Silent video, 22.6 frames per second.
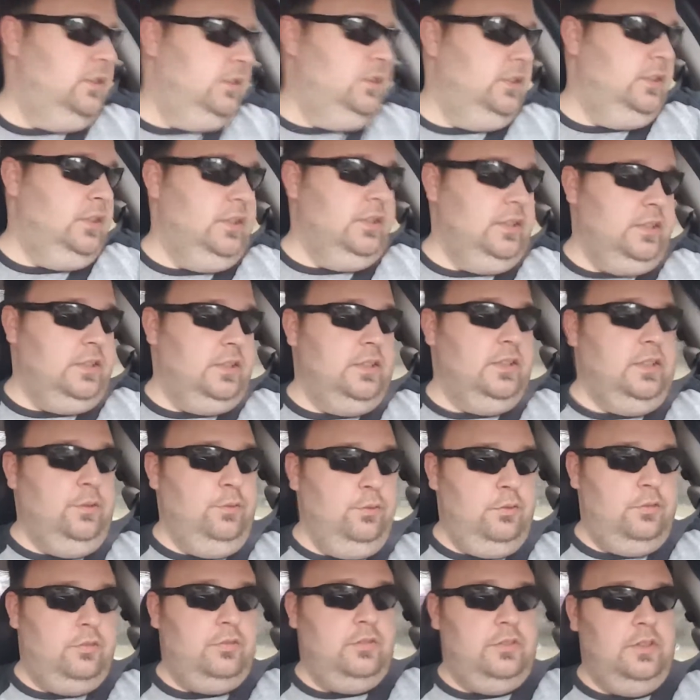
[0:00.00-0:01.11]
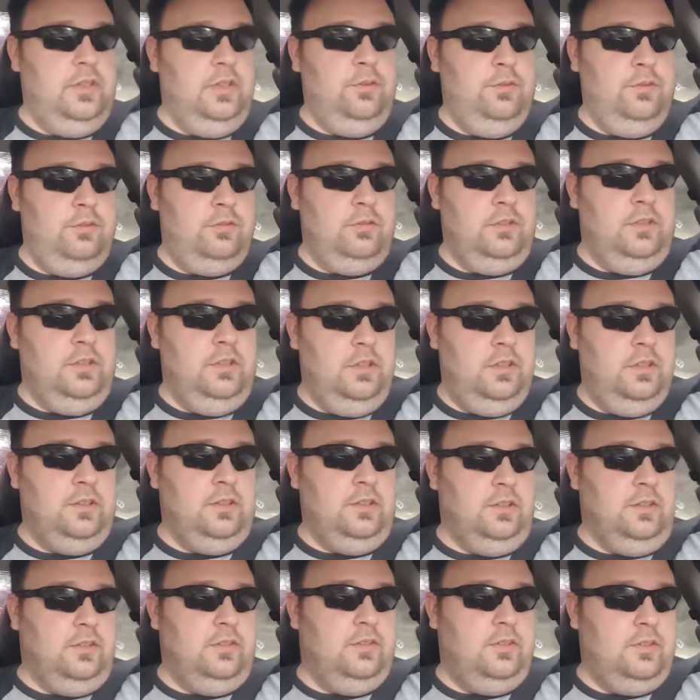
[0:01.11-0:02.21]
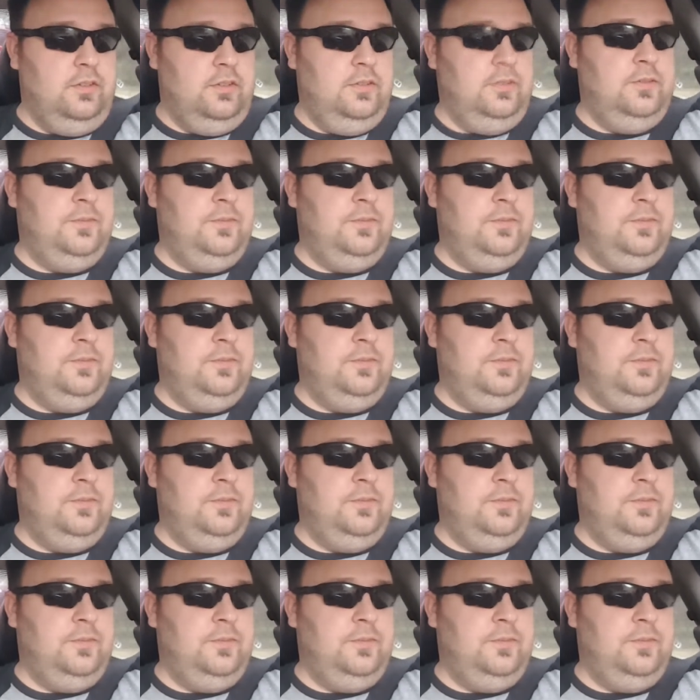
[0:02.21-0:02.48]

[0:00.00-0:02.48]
Like that was that was ridiculous.